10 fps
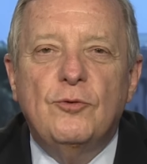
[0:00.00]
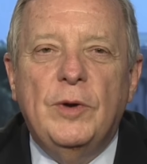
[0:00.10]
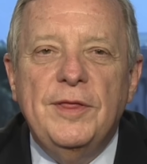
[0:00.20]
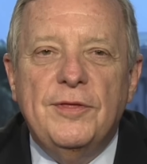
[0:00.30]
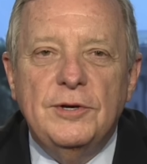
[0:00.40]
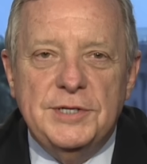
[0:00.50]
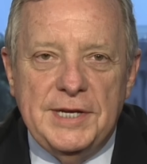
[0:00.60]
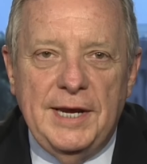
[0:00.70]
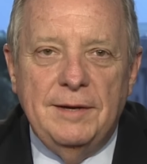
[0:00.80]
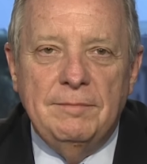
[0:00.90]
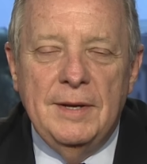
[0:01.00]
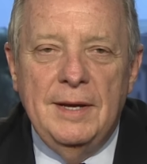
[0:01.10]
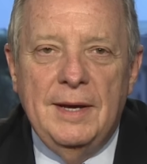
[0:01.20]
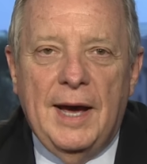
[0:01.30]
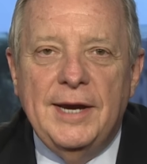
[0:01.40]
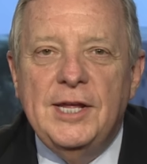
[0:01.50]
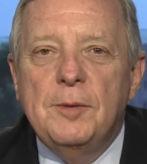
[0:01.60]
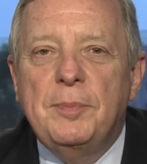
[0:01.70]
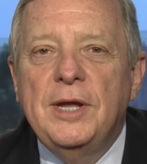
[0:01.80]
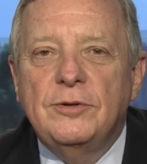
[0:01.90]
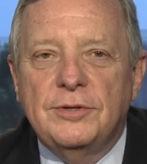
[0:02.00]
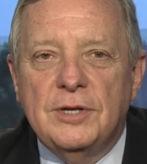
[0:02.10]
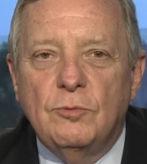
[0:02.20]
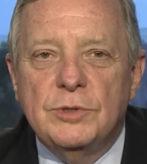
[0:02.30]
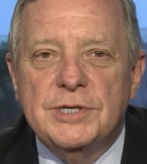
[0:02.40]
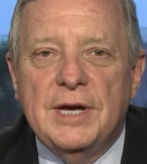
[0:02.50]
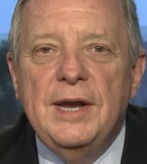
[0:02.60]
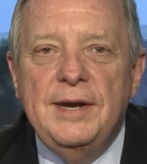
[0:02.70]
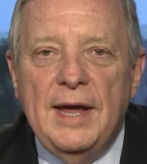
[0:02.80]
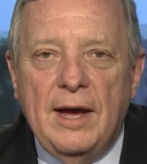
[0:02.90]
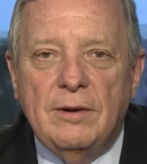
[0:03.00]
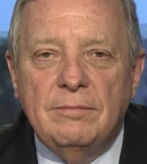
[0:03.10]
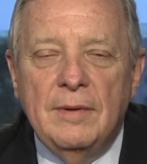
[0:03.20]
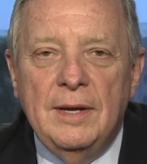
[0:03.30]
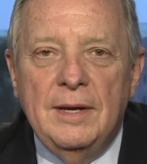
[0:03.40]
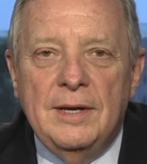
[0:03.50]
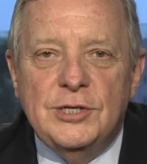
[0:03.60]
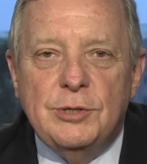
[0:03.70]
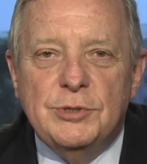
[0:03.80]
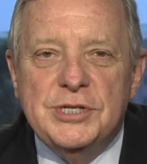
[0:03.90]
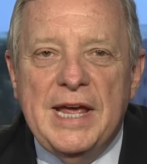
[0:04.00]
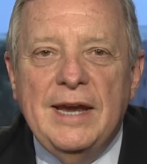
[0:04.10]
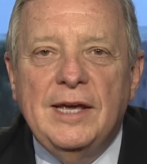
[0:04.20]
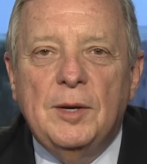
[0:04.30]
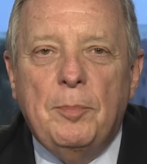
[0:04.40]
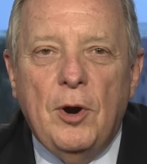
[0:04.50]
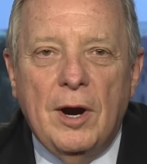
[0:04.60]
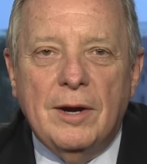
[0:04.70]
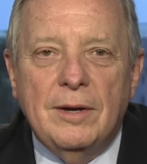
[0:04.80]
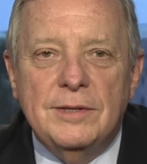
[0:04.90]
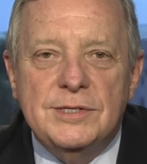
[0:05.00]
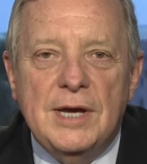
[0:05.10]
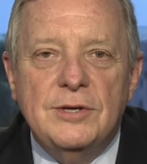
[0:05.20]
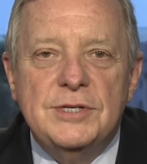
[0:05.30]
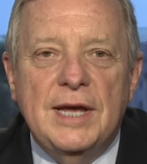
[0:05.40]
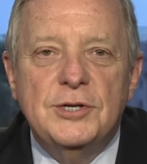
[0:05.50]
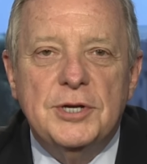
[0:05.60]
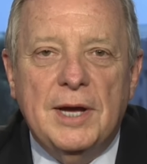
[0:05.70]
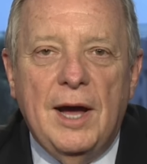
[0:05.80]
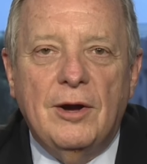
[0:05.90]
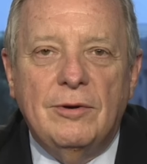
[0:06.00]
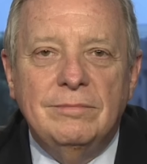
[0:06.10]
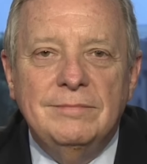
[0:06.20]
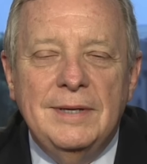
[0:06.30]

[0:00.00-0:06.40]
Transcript: 2013, Hadiya Pendleton was gunned down. She was standing in a park on the south side of Chicago.